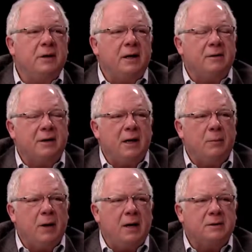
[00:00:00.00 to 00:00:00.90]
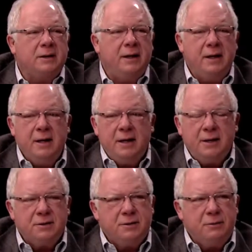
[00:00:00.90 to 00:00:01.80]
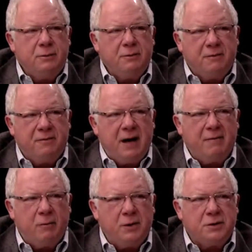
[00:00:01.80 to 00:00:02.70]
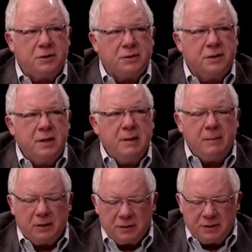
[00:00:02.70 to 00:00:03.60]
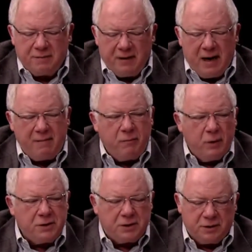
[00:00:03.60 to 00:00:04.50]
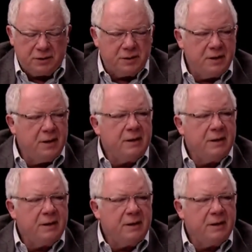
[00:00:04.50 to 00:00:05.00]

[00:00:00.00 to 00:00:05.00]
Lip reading: healthcare proxy is through the 5 wishes. Because the 5 wishes,